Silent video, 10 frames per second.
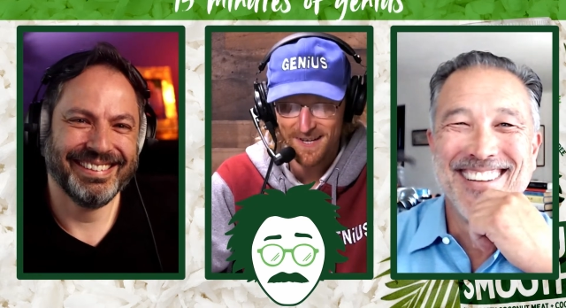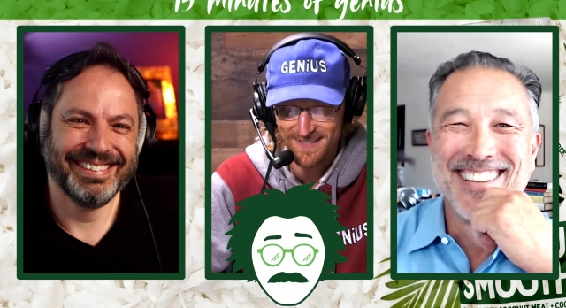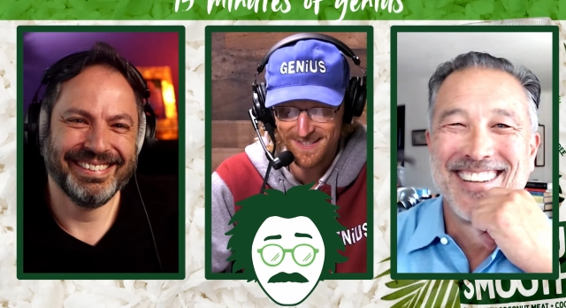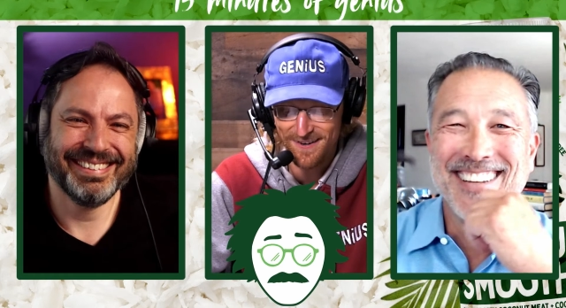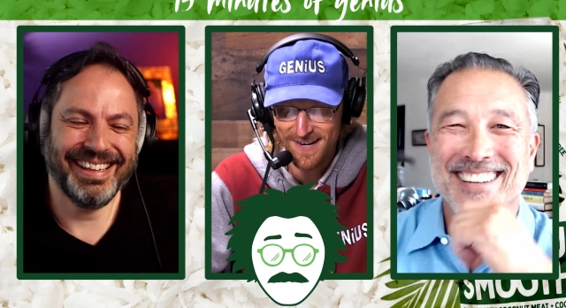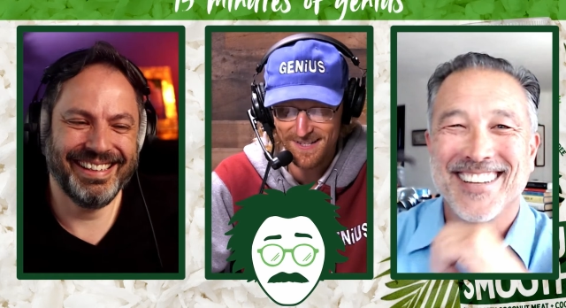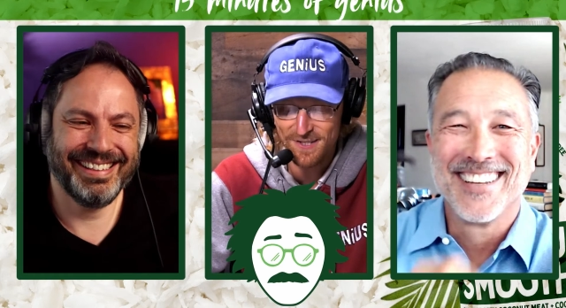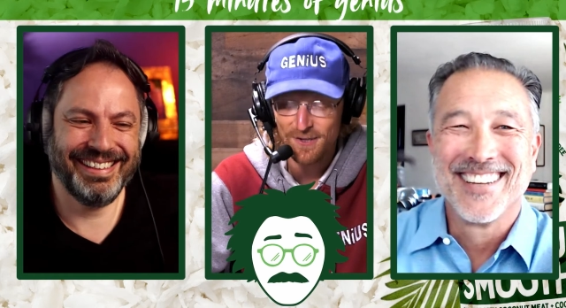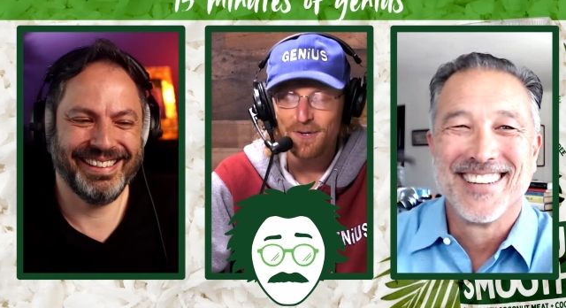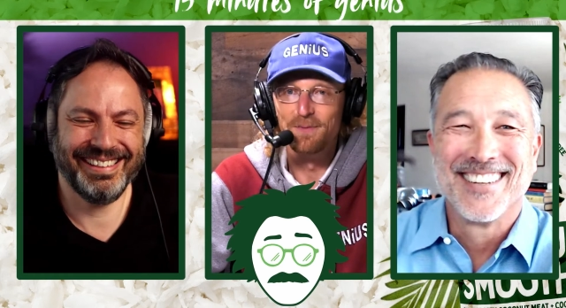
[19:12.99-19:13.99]
Speaker 1: All right,
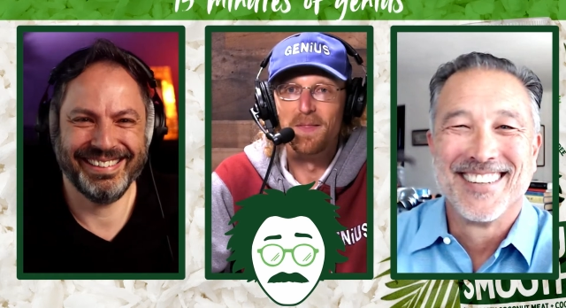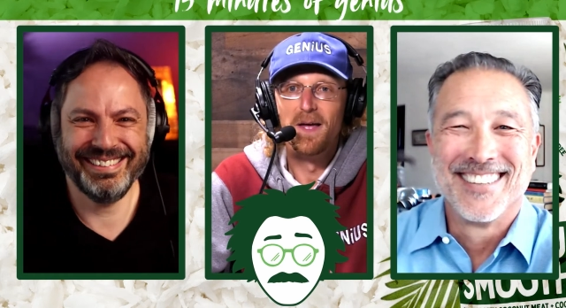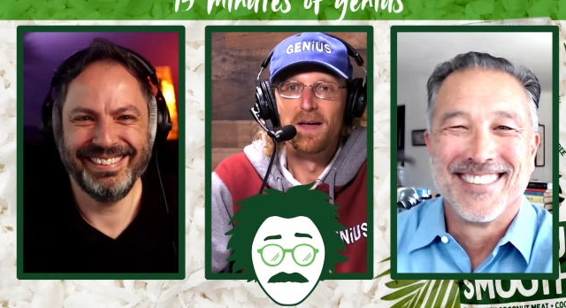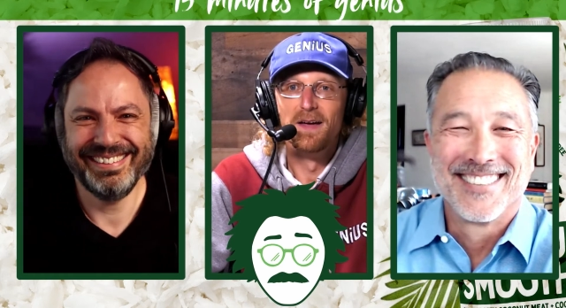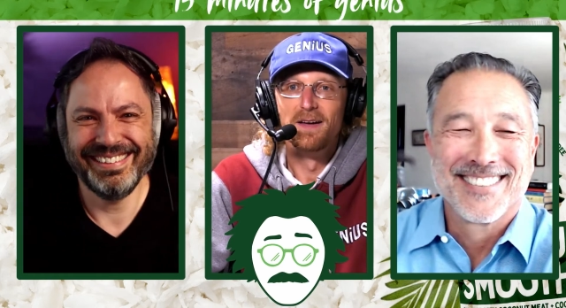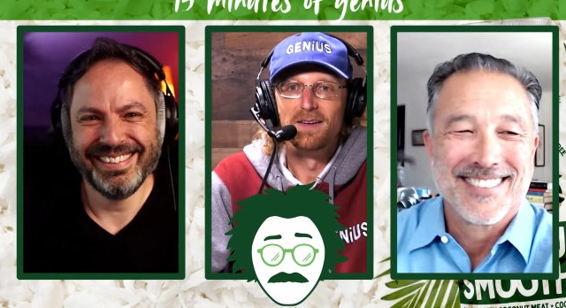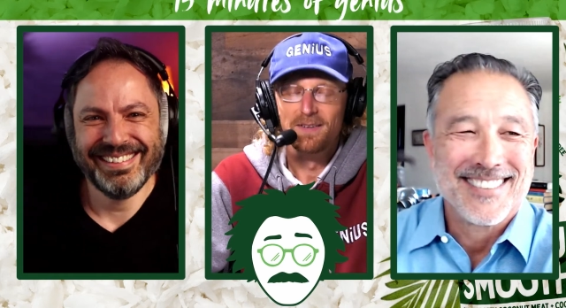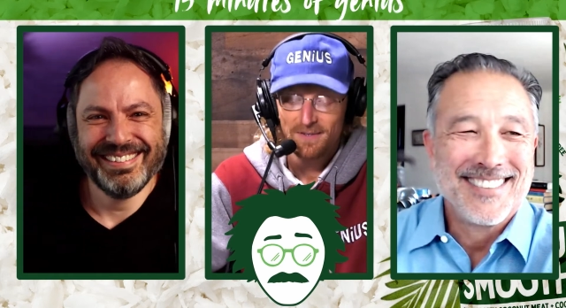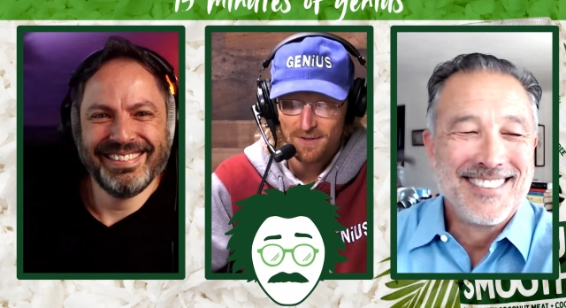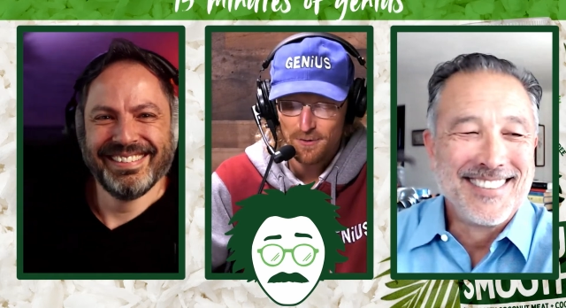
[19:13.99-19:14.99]
so
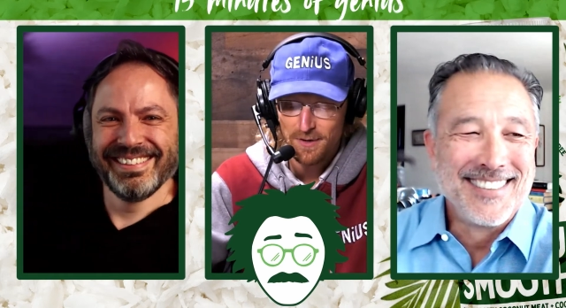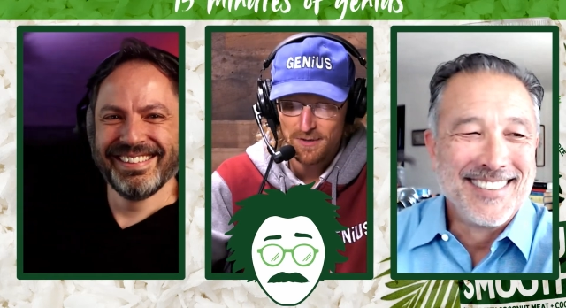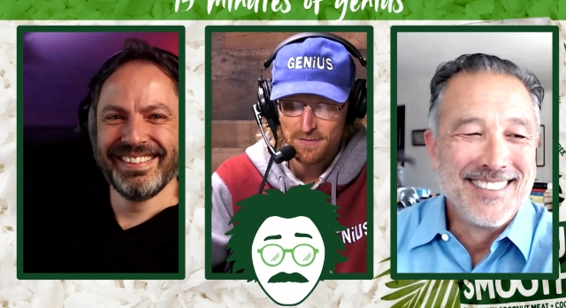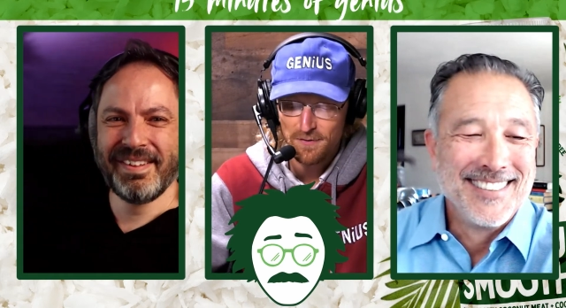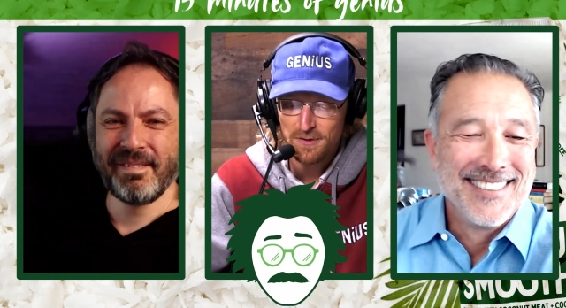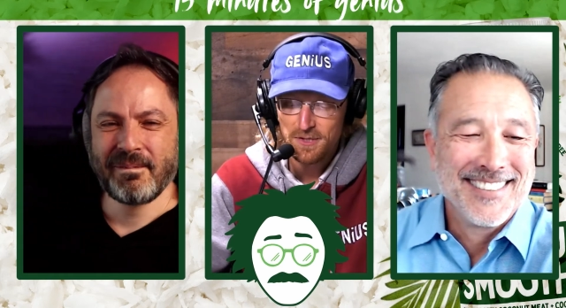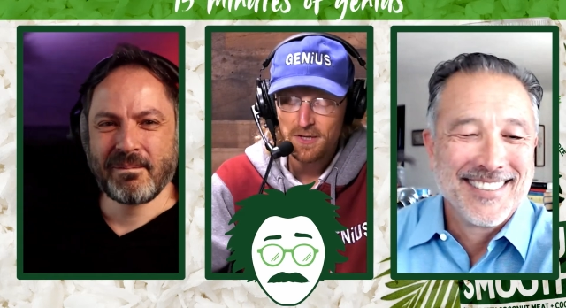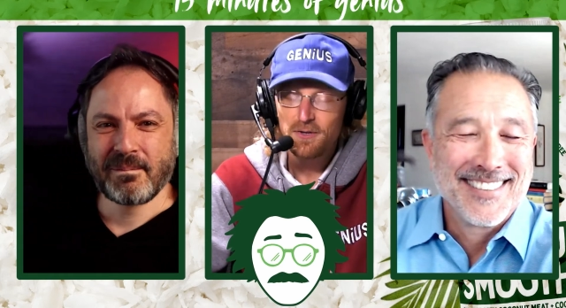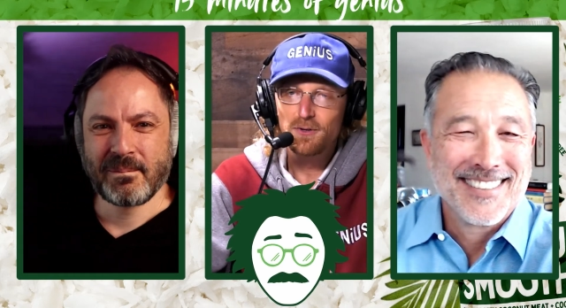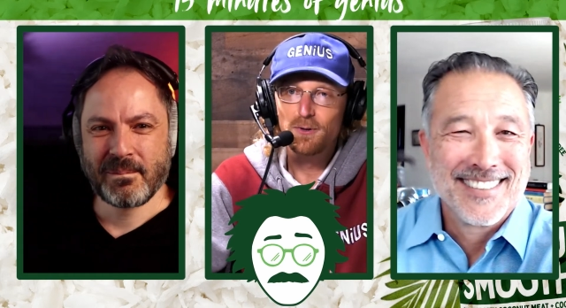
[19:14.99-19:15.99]
Chris, first thing you
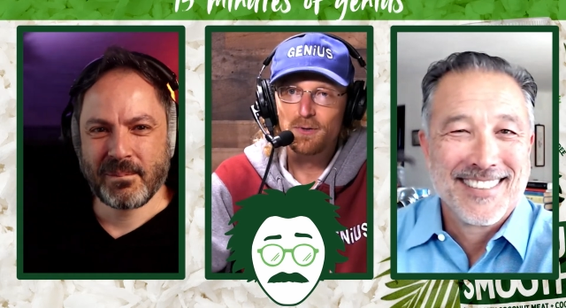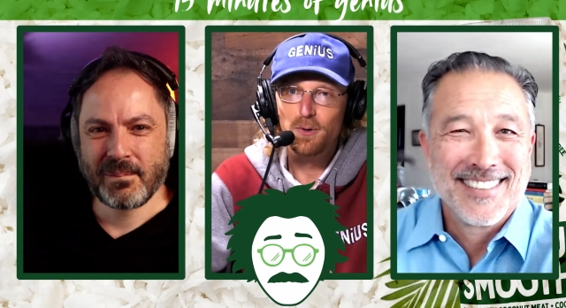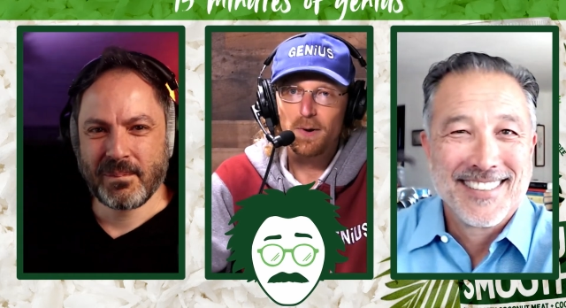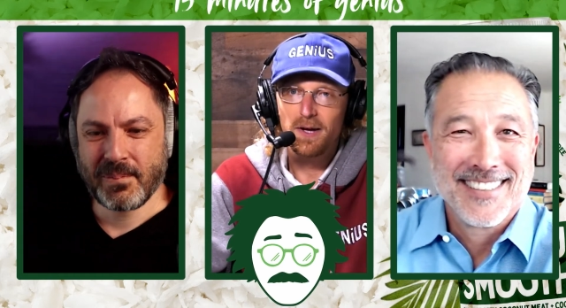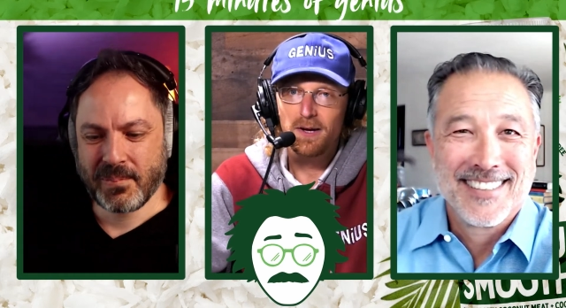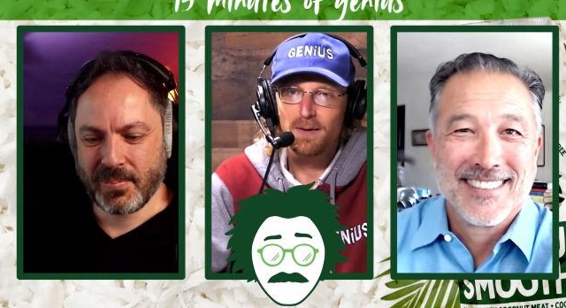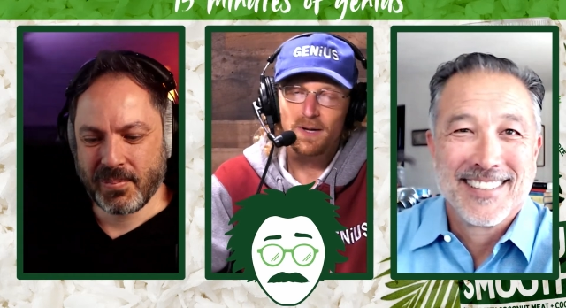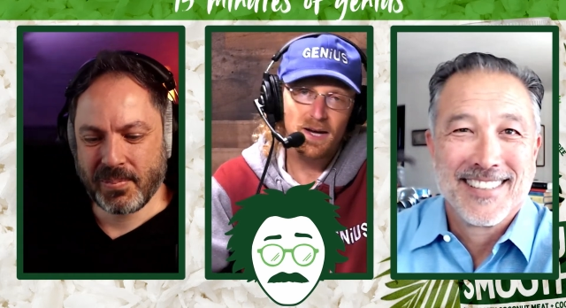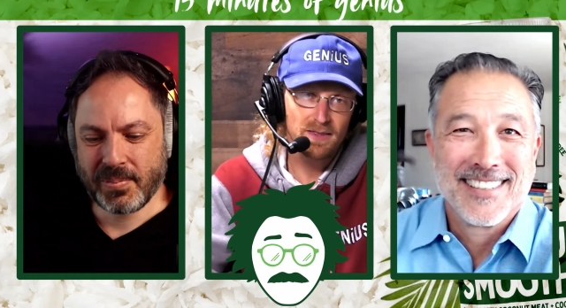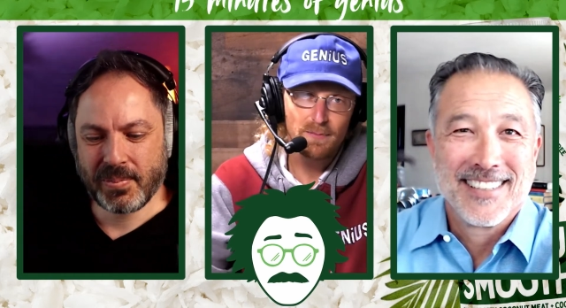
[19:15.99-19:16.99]
do when you wake up, he
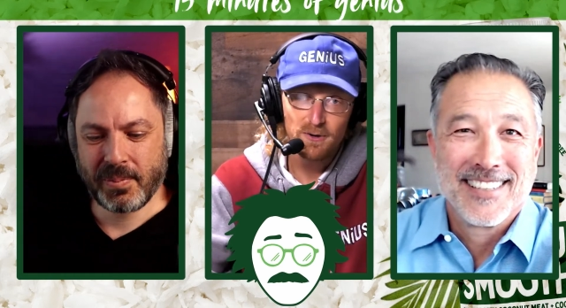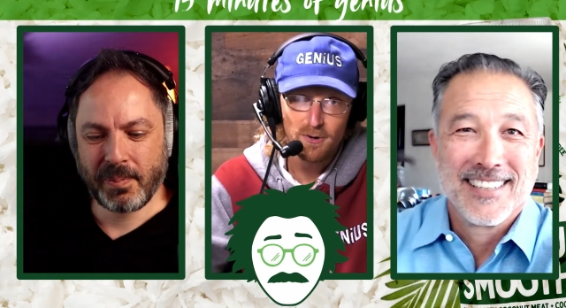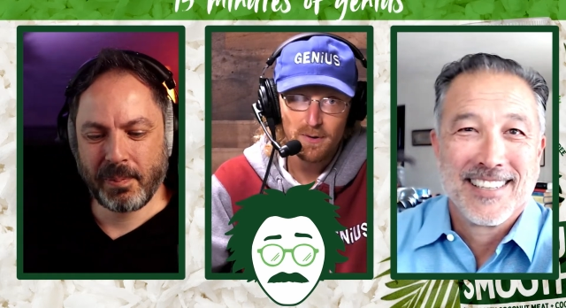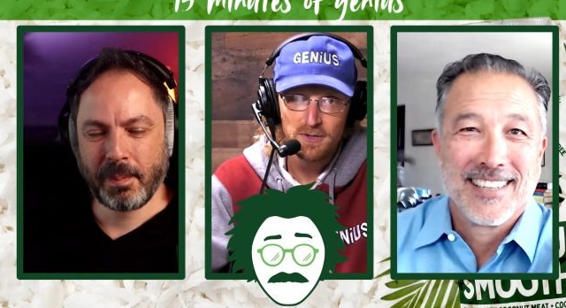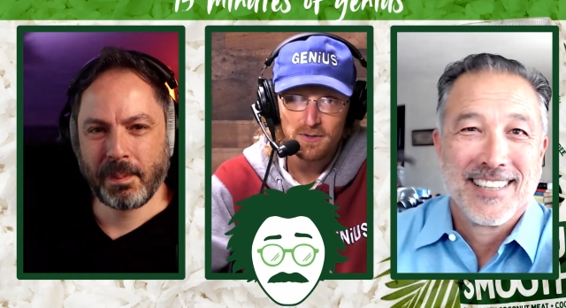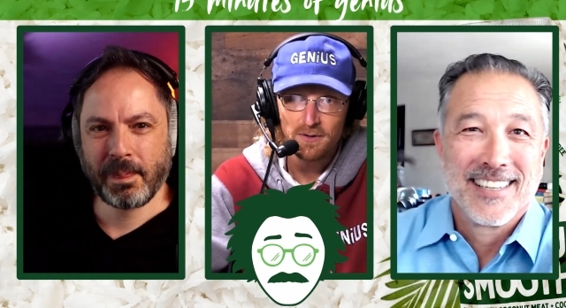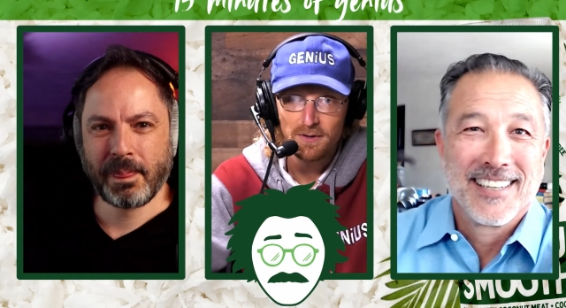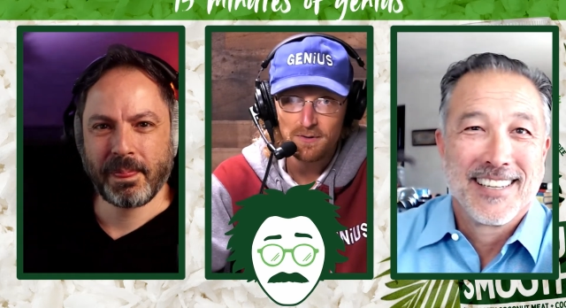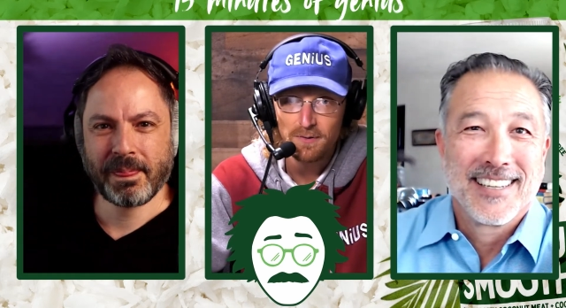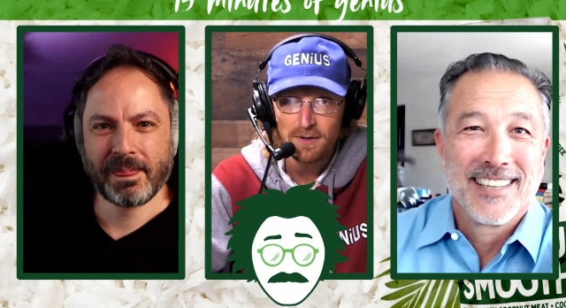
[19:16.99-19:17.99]
got the better question on this
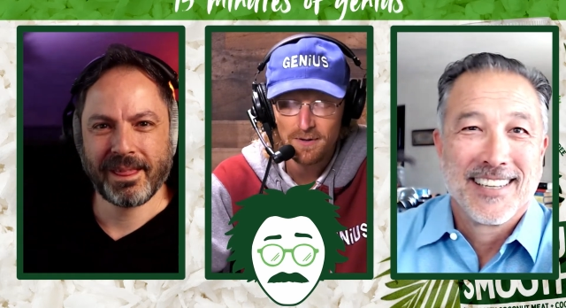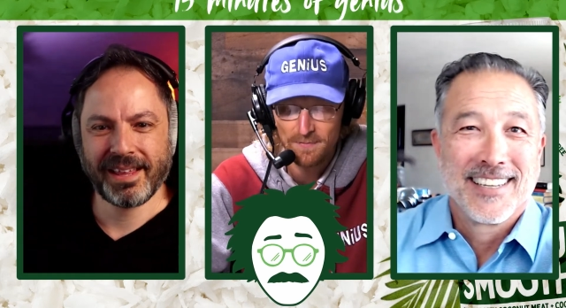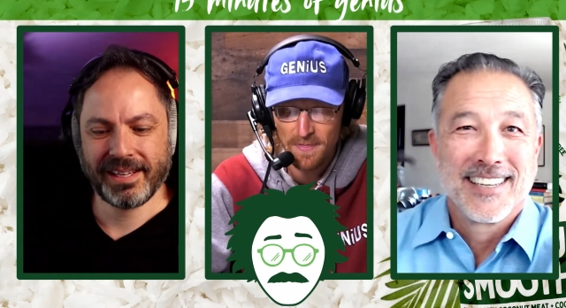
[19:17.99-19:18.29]
round.